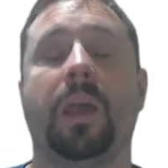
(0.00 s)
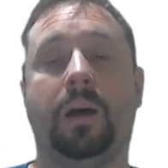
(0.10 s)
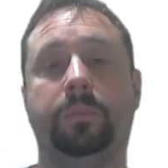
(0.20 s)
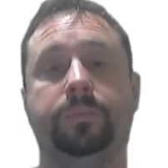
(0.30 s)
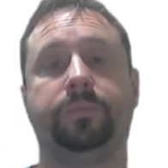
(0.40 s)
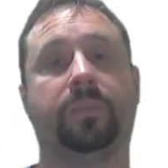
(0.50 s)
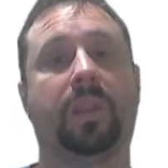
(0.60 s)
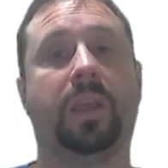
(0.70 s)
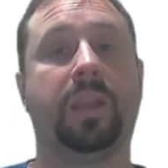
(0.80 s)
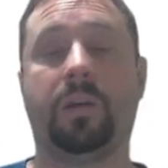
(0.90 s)
And
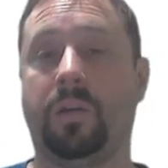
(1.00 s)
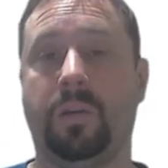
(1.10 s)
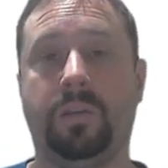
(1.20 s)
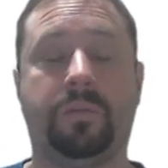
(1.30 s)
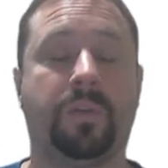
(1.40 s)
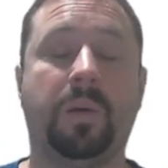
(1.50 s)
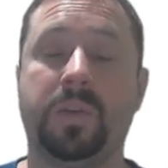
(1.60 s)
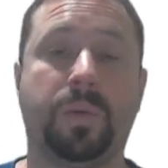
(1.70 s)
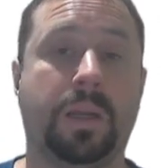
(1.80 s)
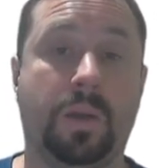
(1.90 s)
now, if I'm
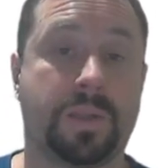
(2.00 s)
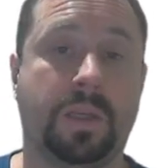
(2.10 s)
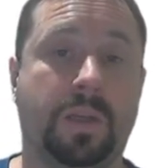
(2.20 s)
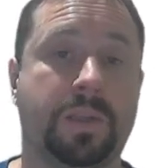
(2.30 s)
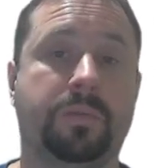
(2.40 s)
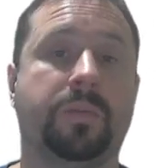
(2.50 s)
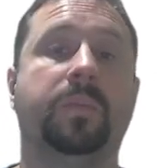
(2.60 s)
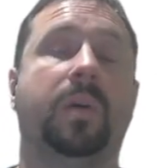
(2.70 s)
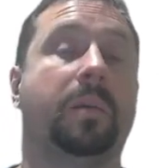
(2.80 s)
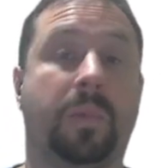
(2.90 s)
doing lots and lots of them,
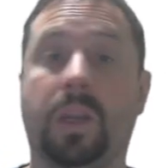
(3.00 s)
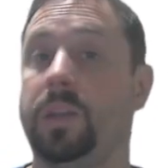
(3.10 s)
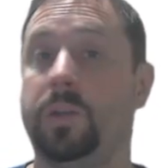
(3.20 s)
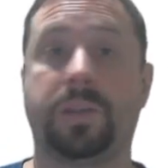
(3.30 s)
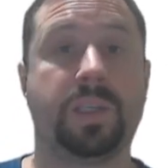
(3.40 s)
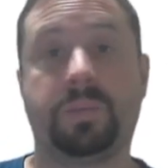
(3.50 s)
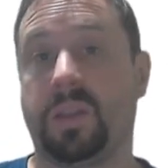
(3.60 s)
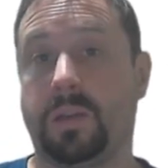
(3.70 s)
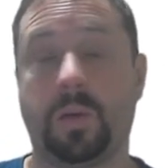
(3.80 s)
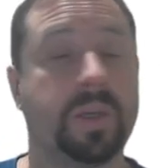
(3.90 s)
I'm going to use this
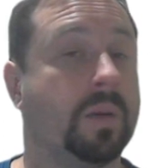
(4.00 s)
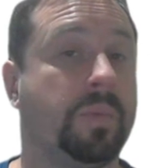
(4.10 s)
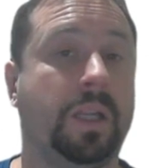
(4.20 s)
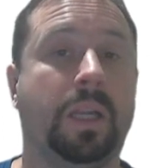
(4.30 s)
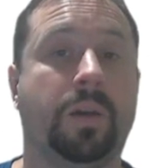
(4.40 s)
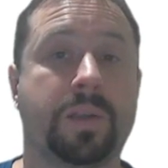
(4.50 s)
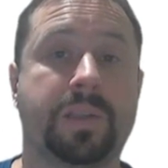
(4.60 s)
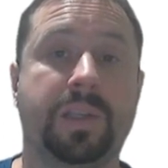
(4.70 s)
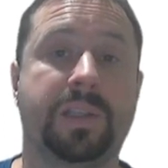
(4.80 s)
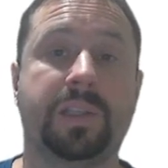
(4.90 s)
method. I'll be completely honest.
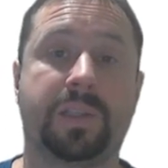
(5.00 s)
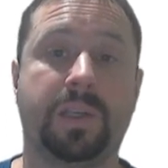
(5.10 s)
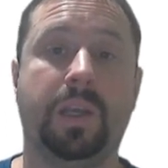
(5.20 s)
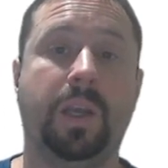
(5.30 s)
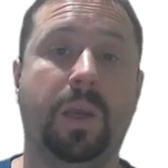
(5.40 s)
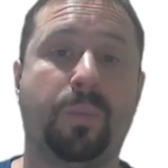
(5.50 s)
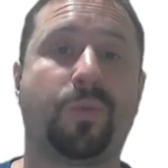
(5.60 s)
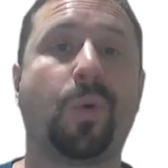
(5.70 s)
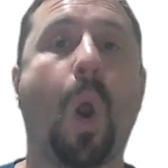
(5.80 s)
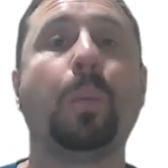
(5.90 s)
This is
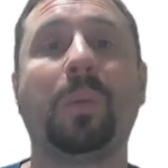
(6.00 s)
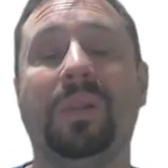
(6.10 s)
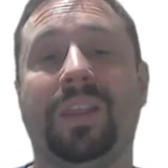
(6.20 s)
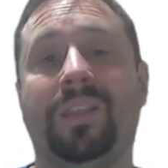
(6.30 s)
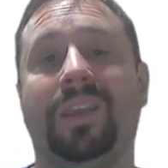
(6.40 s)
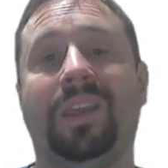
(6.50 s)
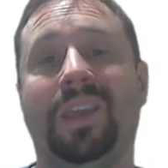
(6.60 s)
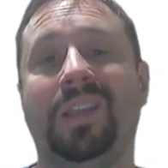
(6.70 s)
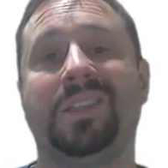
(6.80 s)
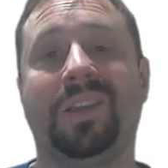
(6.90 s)
probably the
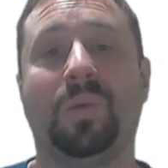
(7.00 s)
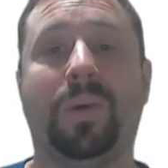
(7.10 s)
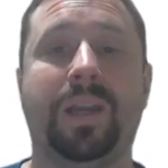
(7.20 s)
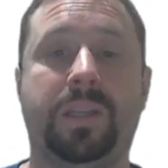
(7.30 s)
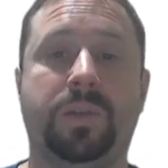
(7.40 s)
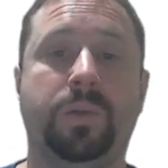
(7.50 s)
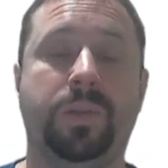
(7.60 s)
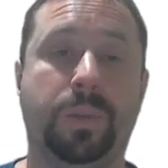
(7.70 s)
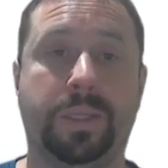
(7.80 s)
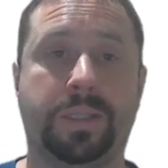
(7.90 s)
easier way to
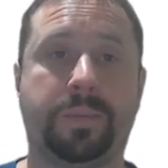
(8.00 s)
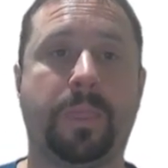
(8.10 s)
do it.